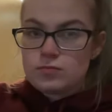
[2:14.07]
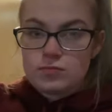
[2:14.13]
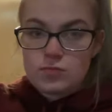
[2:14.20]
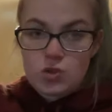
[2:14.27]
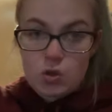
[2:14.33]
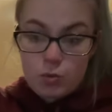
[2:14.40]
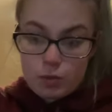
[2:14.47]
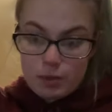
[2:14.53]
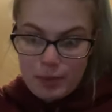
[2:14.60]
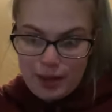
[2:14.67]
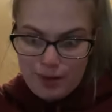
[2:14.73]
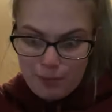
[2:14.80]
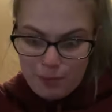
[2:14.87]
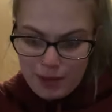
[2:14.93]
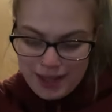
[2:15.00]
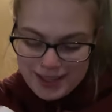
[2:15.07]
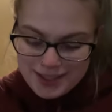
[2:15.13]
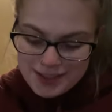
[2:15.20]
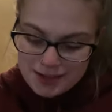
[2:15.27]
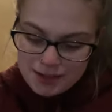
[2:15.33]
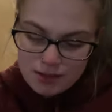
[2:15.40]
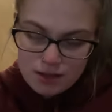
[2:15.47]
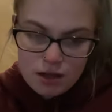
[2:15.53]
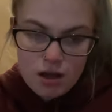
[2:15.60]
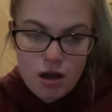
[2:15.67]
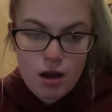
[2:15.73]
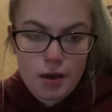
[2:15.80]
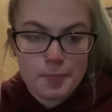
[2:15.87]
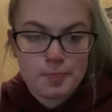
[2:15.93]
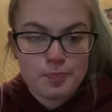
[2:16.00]
Don't want to make a mess.
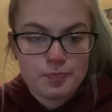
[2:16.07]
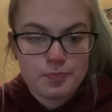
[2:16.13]
How